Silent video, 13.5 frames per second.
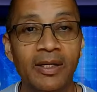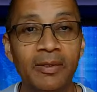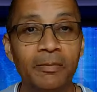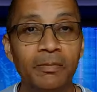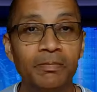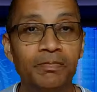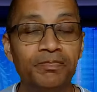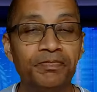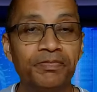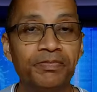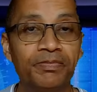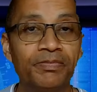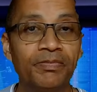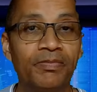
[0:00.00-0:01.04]

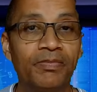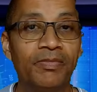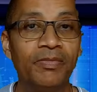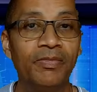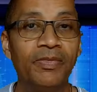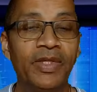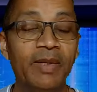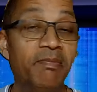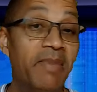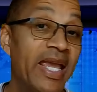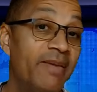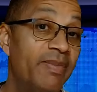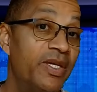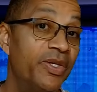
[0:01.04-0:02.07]

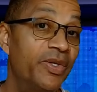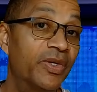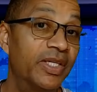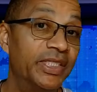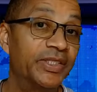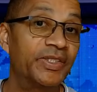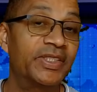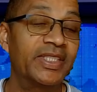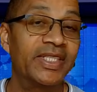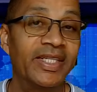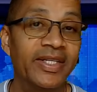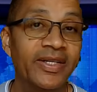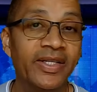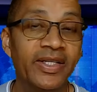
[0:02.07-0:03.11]
then maybe you're
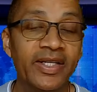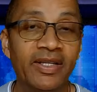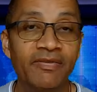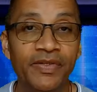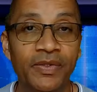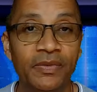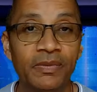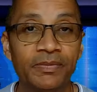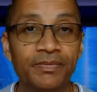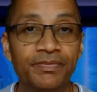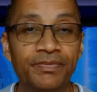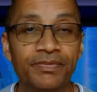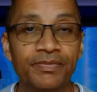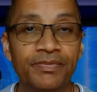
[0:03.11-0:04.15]
interested in hearing another view.
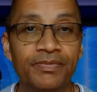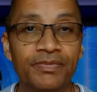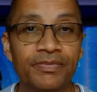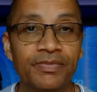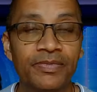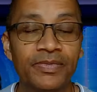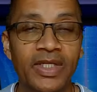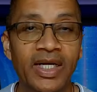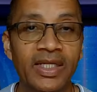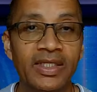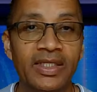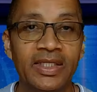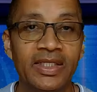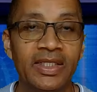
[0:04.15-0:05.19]

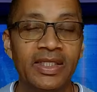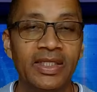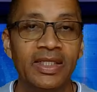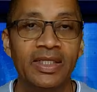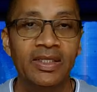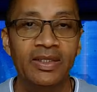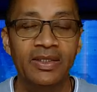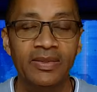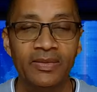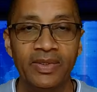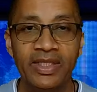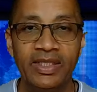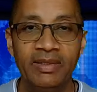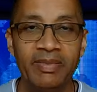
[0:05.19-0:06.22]
That
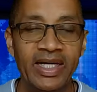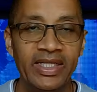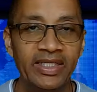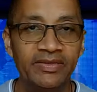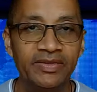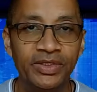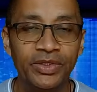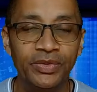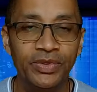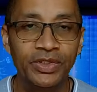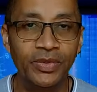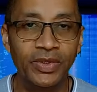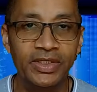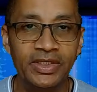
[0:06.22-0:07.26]
when anybody gives you
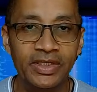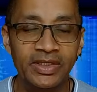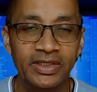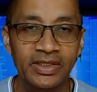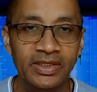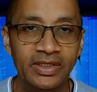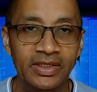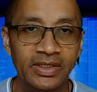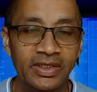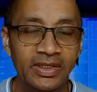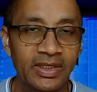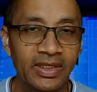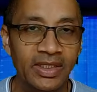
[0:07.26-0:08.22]
two choices,